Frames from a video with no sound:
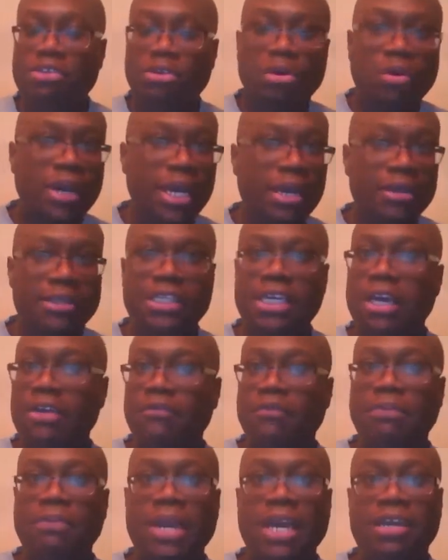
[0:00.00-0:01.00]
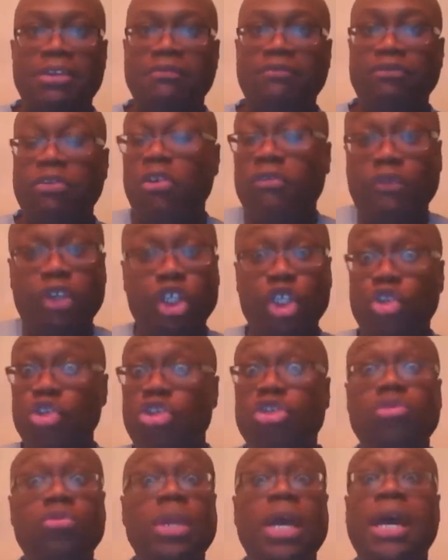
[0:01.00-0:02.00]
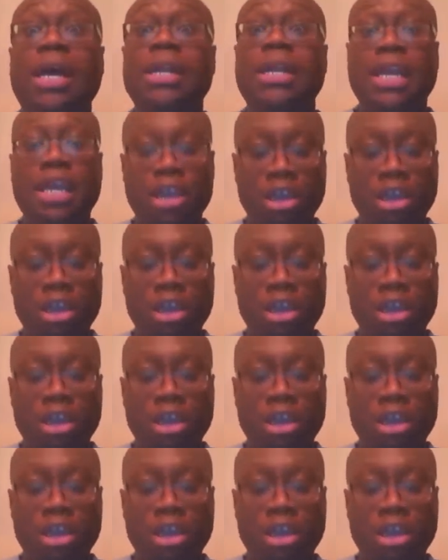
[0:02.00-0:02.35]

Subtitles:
You don't have time for back and forth. You do not.